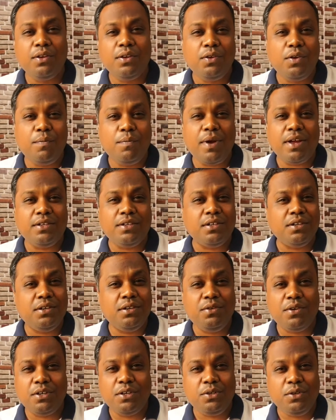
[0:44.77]
No matter
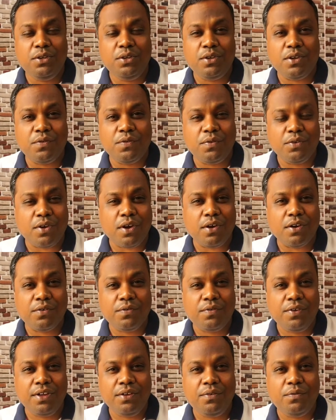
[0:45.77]
you are doing your
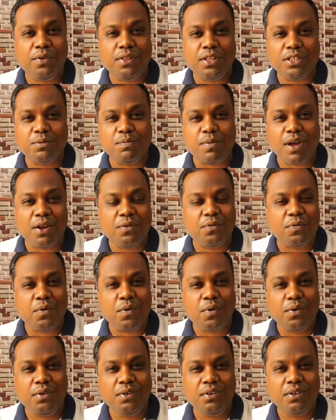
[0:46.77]
photography with a
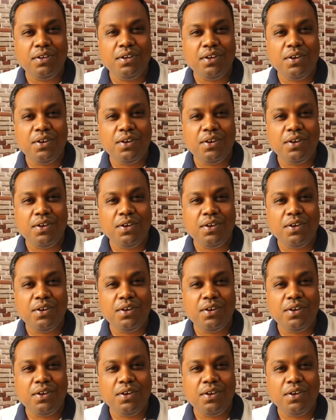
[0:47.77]
smartphone,